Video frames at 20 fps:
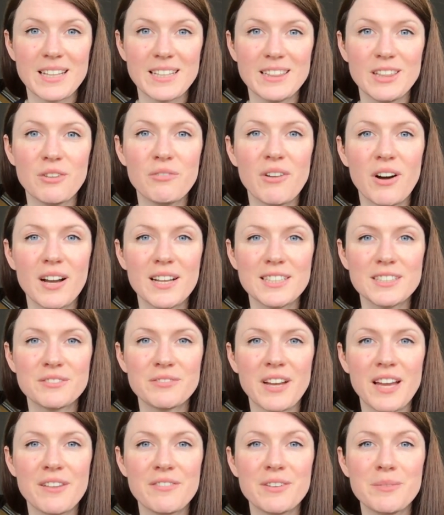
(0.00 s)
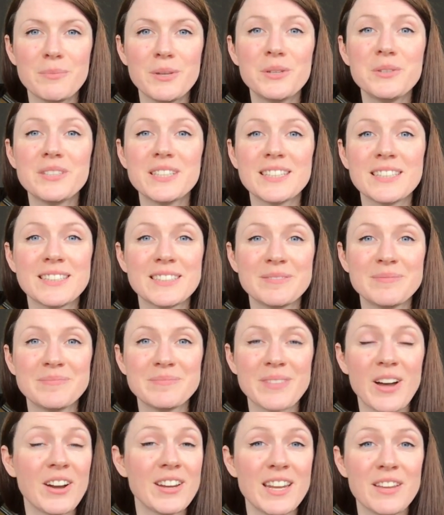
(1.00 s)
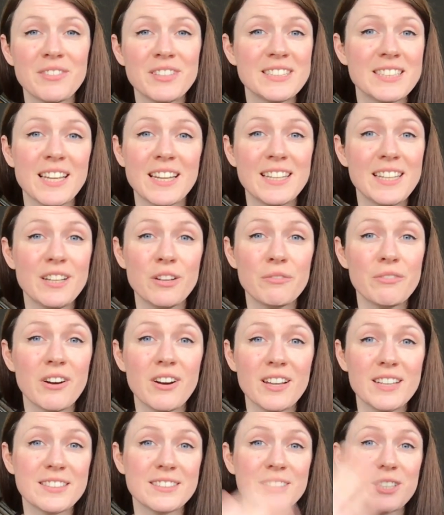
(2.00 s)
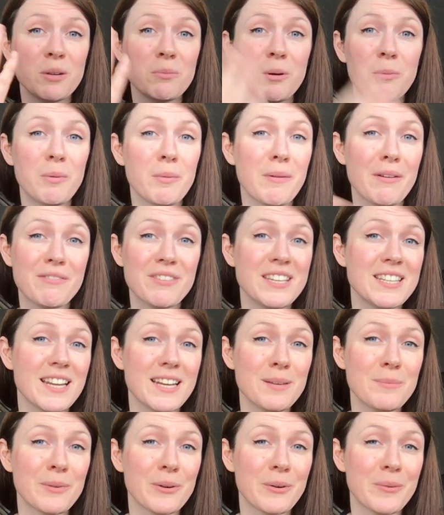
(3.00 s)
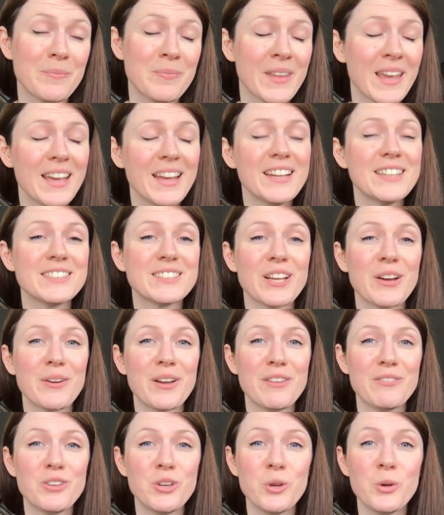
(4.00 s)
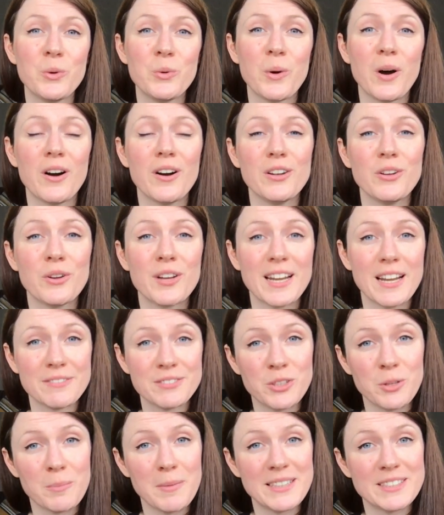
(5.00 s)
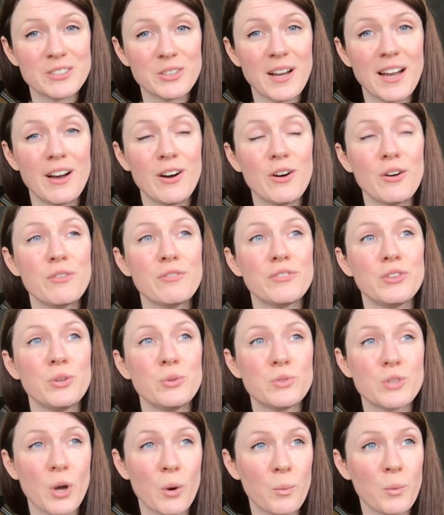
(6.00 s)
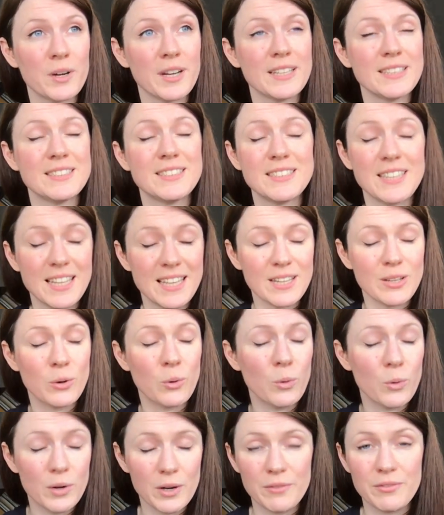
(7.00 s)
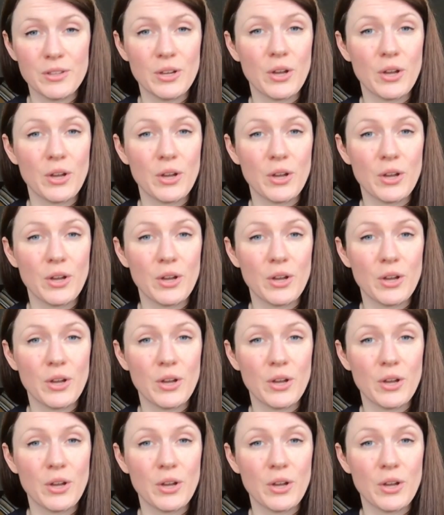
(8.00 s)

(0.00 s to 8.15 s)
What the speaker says: Love Island forever muted. I never see any Love Islands come up on my feed anymore. So if you are looking after your mental health, you don't want to see all of the